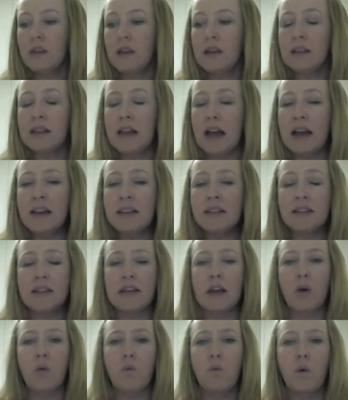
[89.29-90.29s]

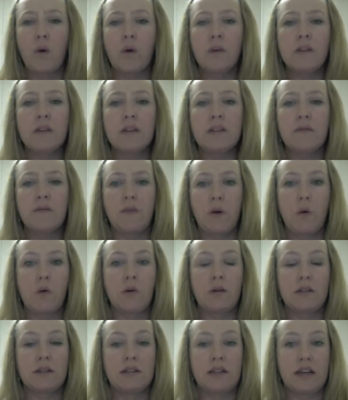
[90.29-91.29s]
Lastly are wordless
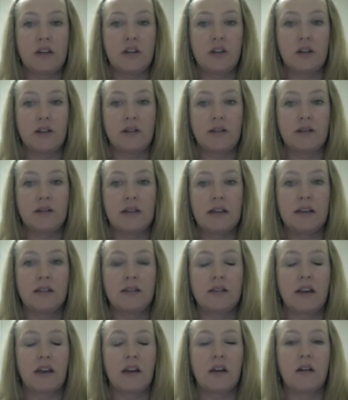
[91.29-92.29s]
vocalizations, things
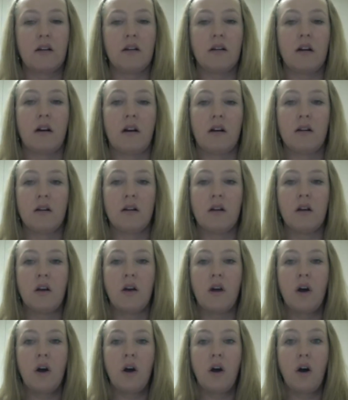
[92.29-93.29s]
like, ugh,
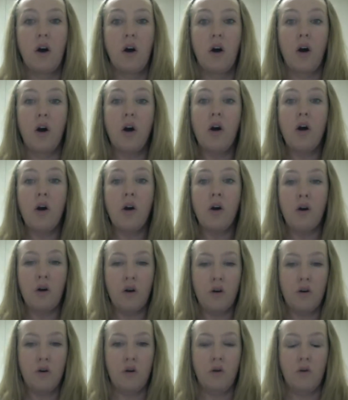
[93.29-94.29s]

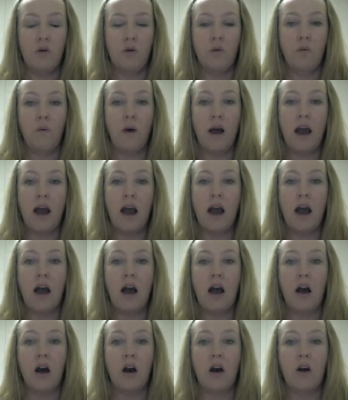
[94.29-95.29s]
oh,
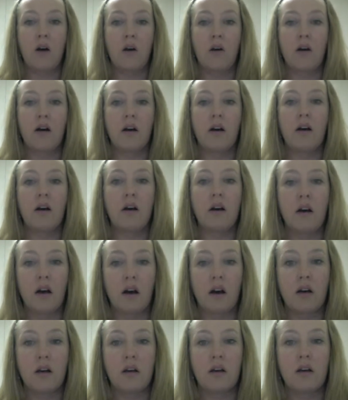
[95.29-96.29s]
wow, huh.
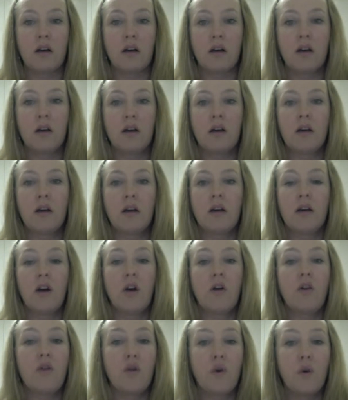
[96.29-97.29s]

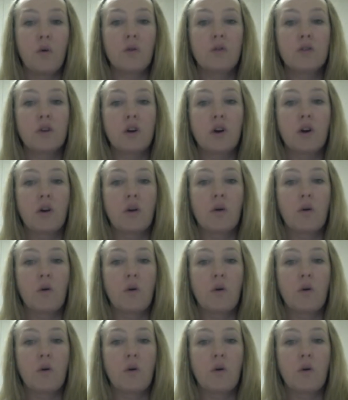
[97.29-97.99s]
Those are